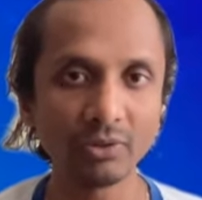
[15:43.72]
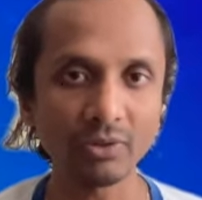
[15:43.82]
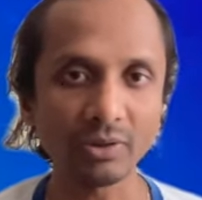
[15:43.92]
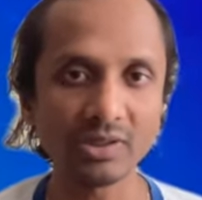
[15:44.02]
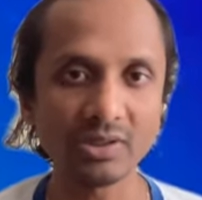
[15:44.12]
So
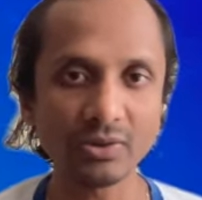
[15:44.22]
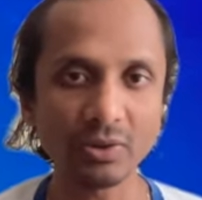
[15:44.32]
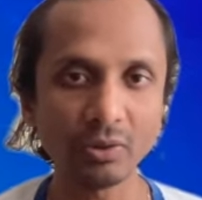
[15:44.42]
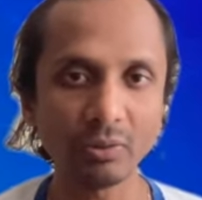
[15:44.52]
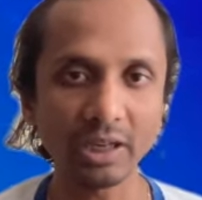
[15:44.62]
this is
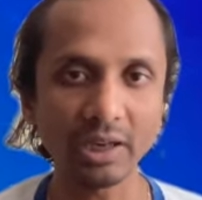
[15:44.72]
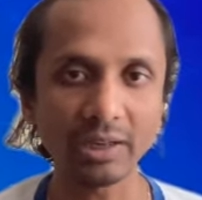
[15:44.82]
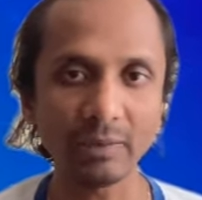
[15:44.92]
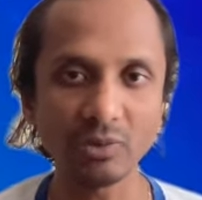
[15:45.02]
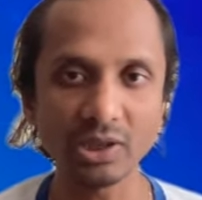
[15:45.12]
going to be a
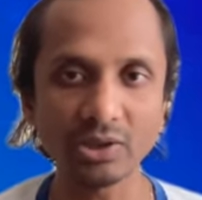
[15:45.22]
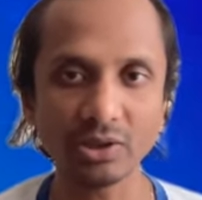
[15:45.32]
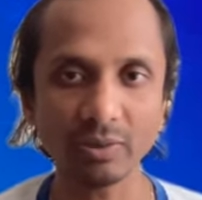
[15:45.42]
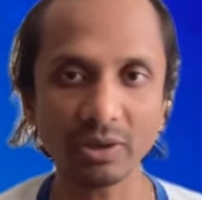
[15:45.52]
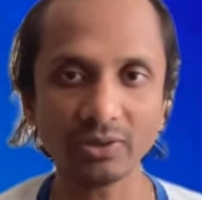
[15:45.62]
game
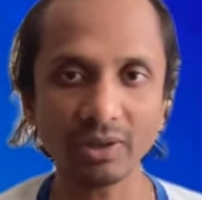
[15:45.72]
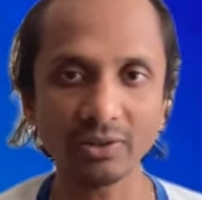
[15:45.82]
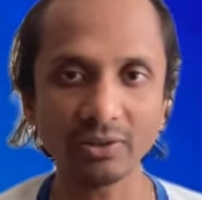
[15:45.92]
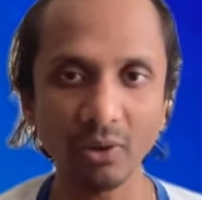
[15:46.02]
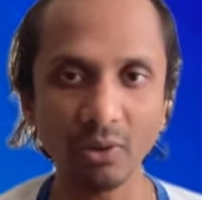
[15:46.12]
changer, because there
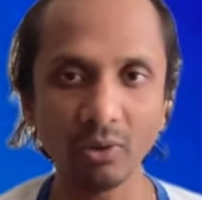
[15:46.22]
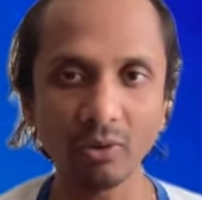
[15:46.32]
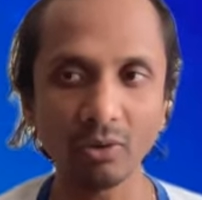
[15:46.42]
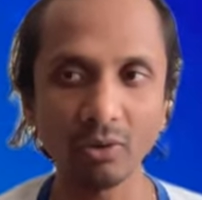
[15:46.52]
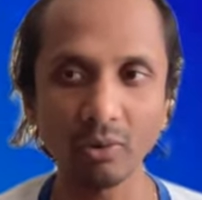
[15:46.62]
is
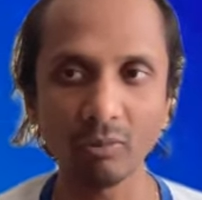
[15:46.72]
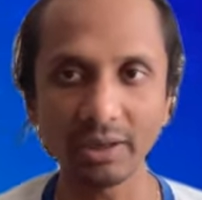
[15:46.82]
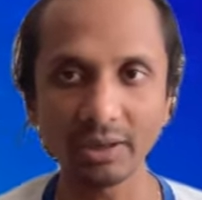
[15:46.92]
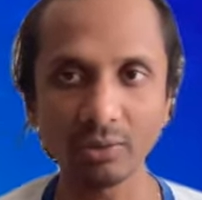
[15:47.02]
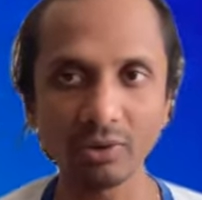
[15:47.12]

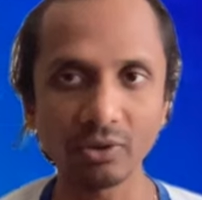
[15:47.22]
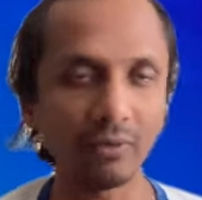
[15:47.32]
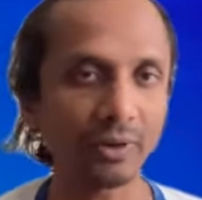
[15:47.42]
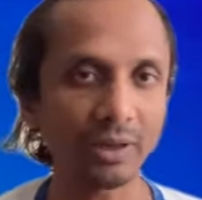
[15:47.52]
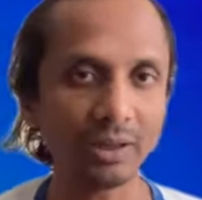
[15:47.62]
nobody who is
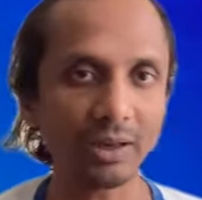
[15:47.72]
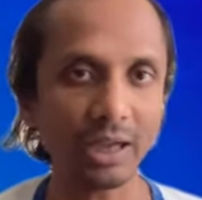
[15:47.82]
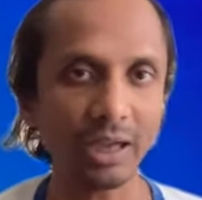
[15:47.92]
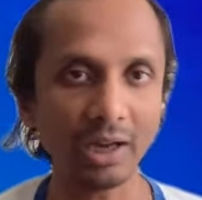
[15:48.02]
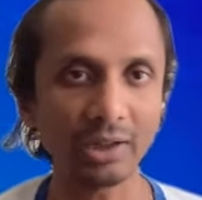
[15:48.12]
offering their
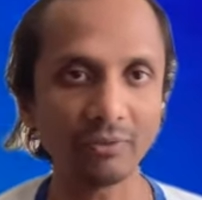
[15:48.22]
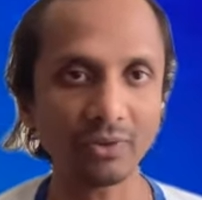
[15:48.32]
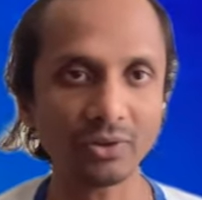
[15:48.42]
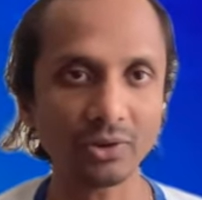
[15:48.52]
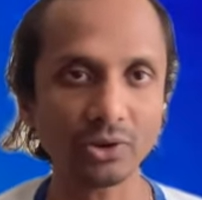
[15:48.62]
AI
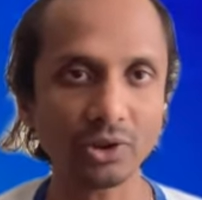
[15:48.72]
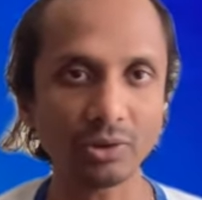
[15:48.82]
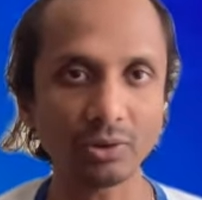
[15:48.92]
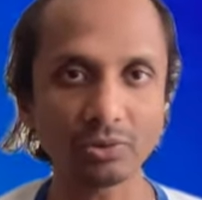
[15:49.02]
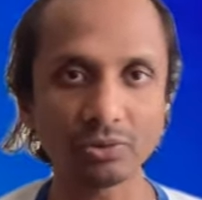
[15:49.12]

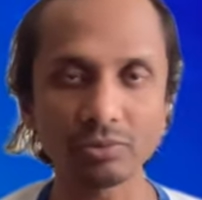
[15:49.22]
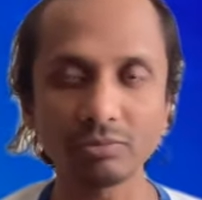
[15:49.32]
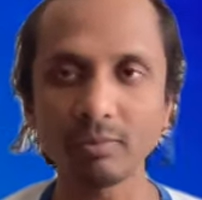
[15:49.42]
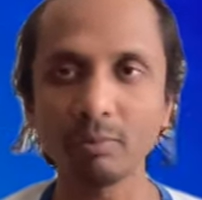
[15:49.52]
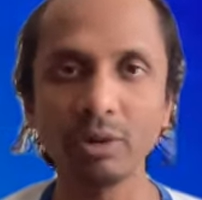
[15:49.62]
infrastructure to
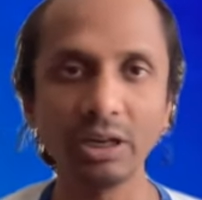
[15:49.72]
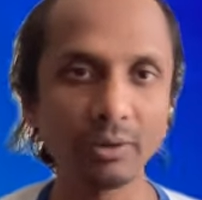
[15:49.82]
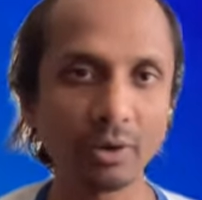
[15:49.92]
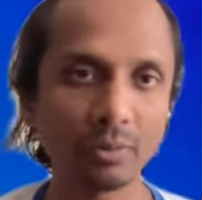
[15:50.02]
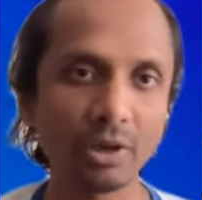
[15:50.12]
build
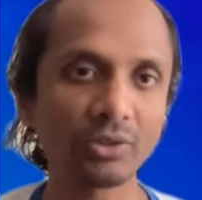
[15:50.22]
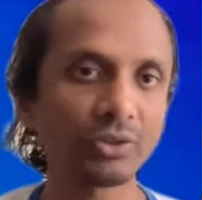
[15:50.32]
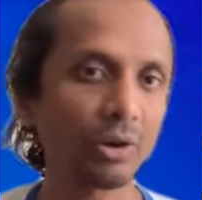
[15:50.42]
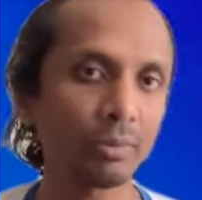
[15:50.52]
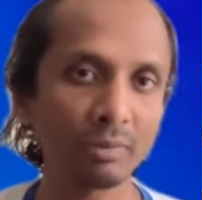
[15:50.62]
your
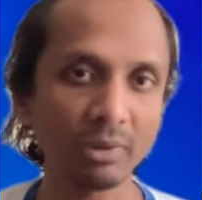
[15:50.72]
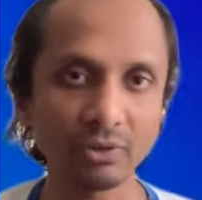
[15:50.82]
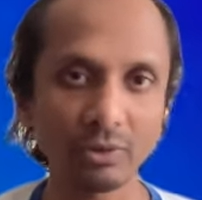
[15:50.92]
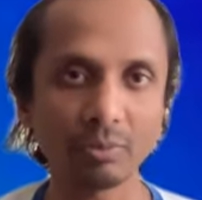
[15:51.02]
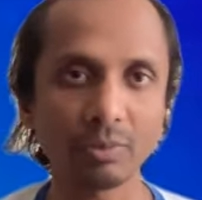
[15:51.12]
bots, optimize
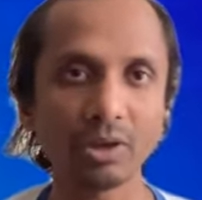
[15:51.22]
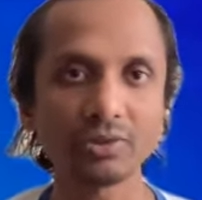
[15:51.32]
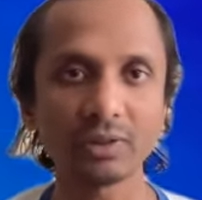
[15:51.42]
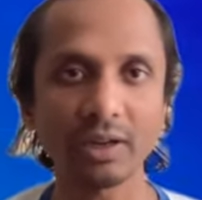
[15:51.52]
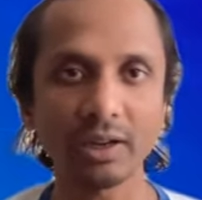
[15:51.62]
your
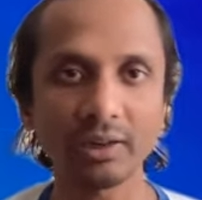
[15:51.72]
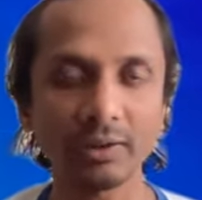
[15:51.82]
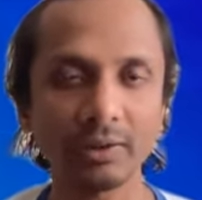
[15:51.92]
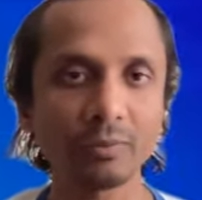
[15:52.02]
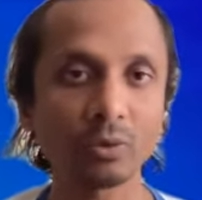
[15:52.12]
bots, and
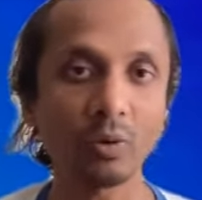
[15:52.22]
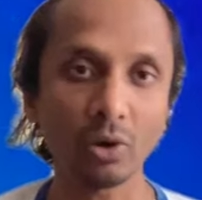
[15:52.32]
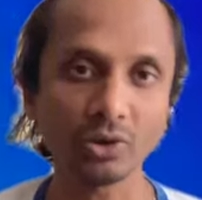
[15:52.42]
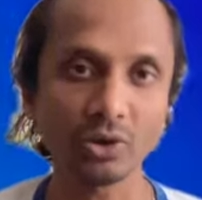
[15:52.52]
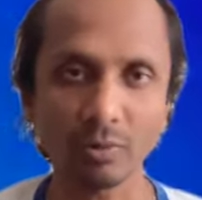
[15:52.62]
to
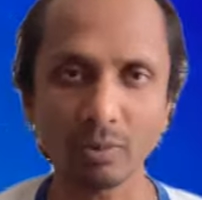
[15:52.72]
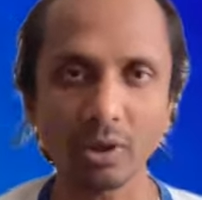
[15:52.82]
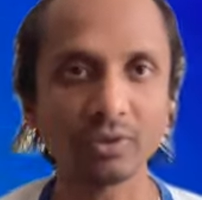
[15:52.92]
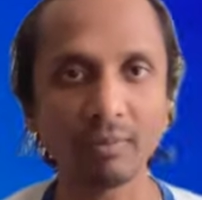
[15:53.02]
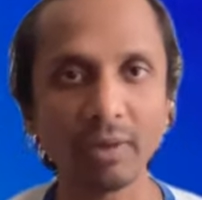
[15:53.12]
launch your
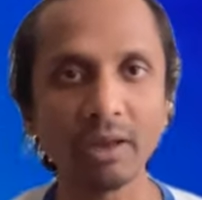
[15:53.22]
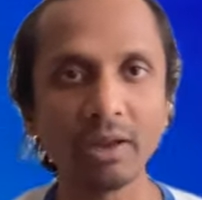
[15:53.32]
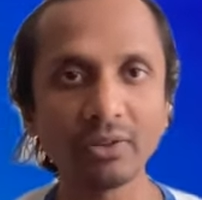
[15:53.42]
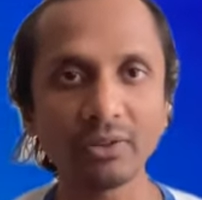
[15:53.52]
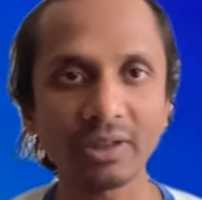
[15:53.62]
bots.
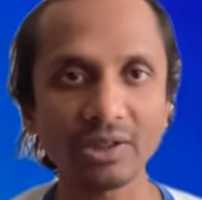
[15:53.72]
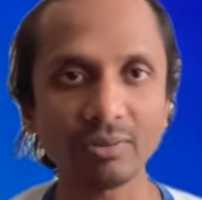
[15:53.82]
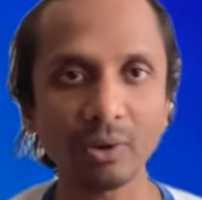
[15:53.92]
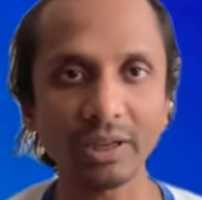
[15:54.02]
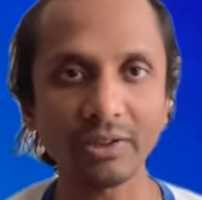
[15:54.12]
So
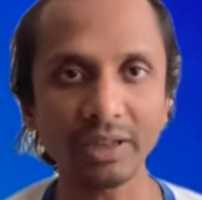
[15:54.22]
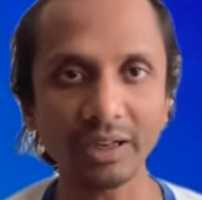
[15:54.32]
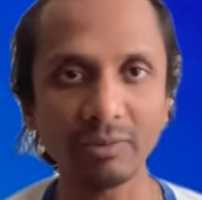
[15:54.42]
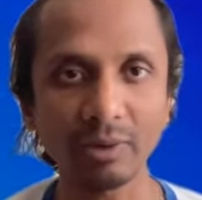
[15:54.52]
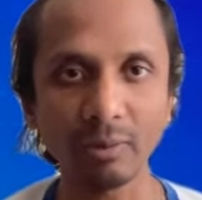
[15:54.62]
that's what
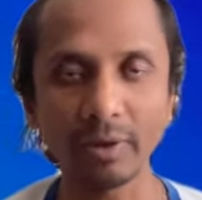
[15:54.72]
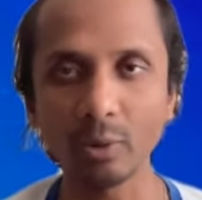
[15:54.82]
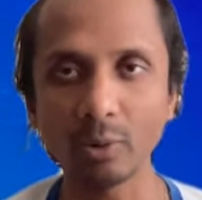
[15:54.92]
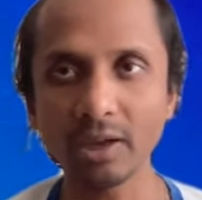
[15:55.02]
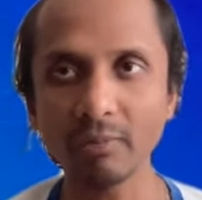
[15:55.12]
exactly we will be
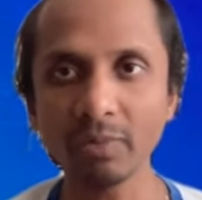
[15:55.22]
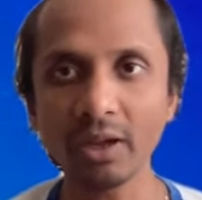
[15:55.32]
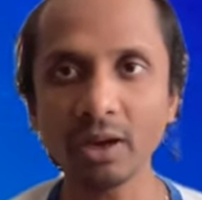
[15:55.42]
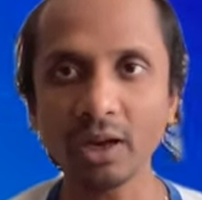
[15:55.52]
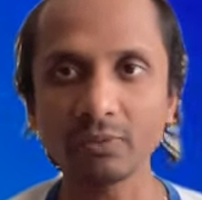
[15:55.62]
doing.
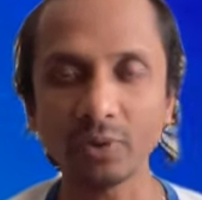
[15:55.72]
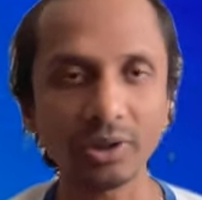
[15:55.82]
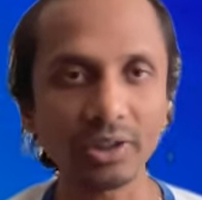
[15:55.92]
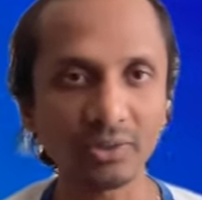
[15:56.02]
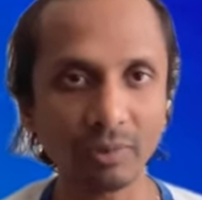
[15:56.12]
And for
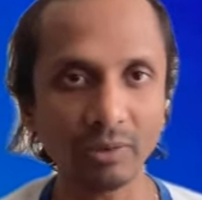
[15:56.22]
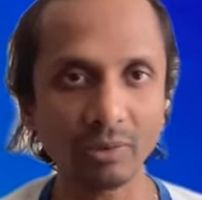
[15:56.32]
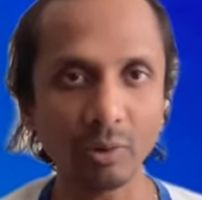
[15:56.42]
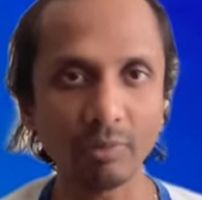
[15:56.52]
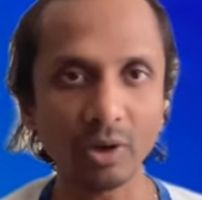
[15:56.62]
this one,
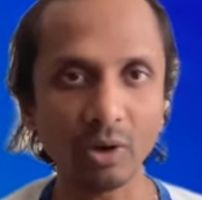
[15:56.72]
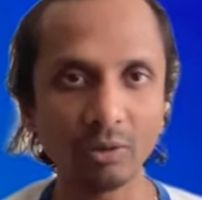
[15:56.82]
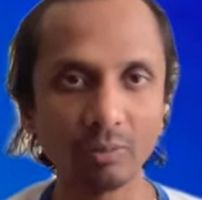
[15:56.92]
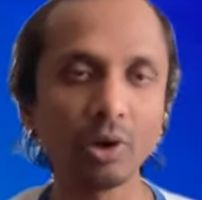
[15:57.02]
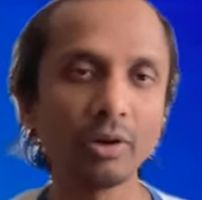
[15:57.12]
we will be
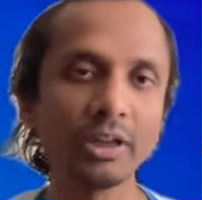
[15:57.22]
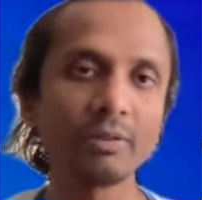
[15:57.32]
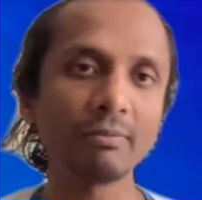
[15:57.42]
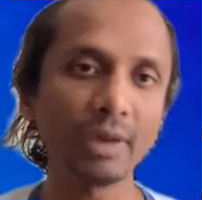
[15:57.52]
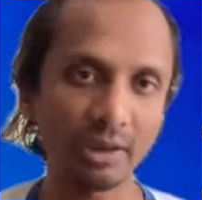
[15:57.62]

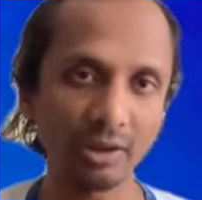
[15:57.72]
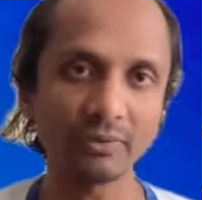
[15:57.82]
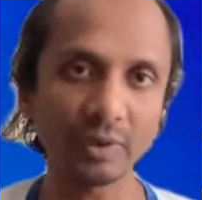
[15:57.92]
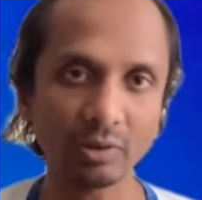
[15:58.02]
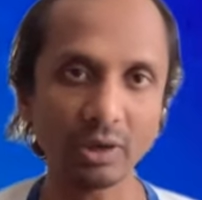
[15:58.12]
onboarding many of
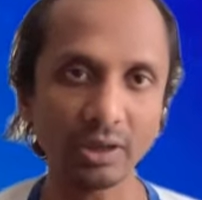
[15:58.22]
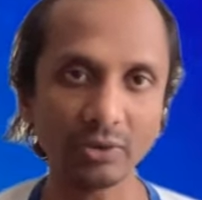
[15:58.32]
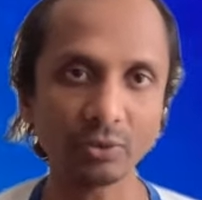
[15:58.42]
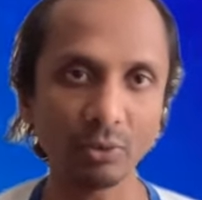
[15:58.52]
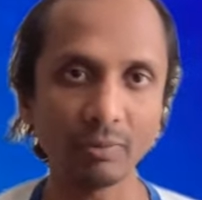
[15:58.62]
the
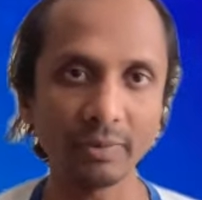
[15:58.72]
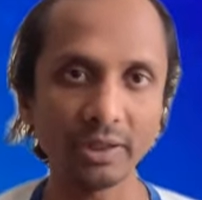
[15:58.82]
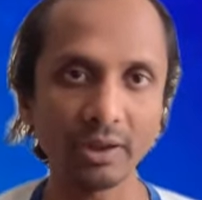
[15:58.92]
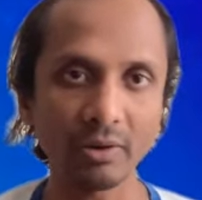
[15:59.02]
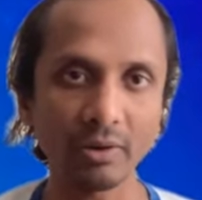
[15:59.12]
traders who will be
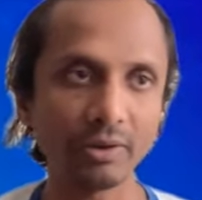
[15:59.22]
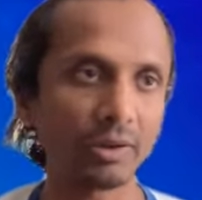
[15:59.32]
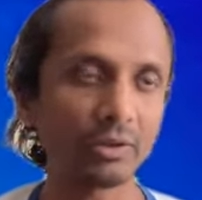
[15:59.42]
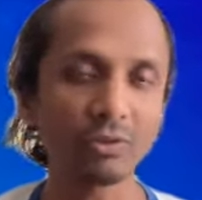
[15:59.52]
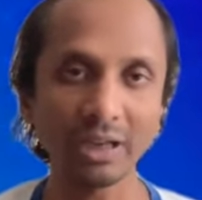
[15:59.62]
there on
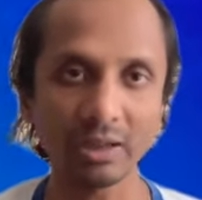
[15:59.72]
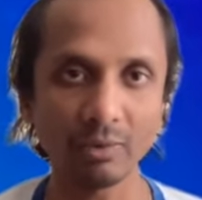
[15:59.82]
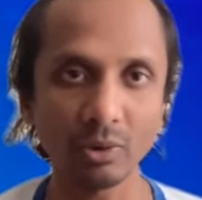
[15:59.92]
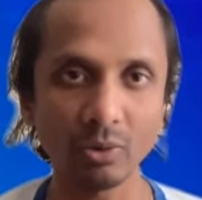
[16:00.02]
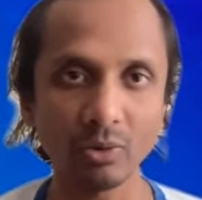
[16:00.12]

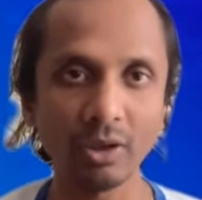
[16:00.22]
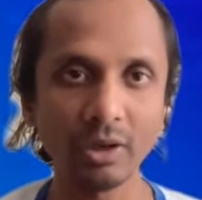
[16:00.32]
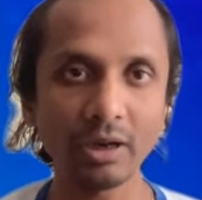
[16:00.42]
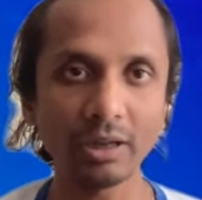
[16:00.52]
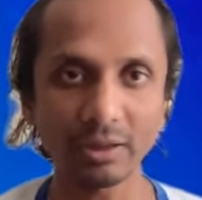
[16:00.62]
TradingView,
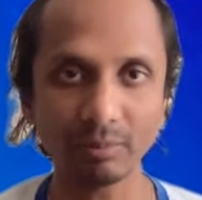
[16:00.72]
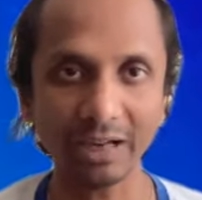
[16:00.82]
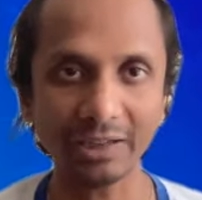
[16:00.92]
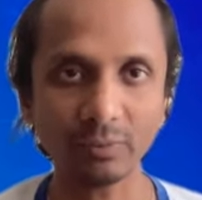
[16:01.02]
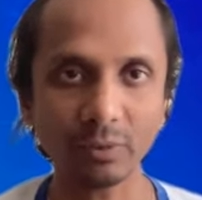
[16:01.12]
other
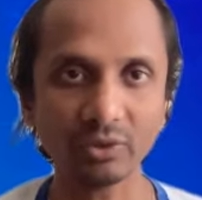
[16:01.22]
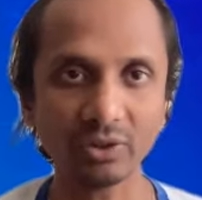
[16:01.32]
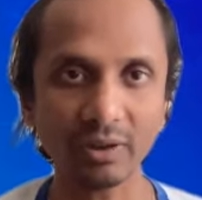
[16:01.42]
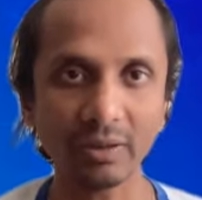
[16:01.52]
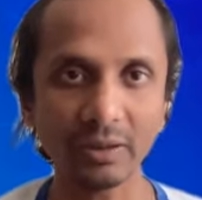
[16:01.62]
platforms
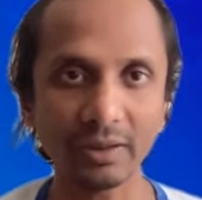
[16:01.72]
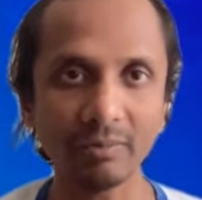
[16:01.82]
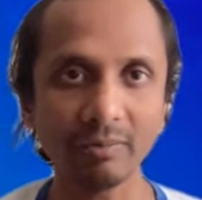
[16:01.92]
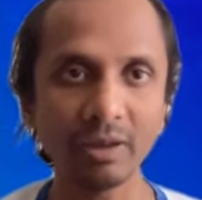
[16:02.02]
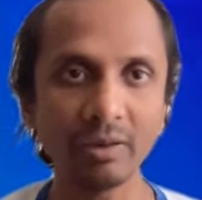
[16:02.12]
currently,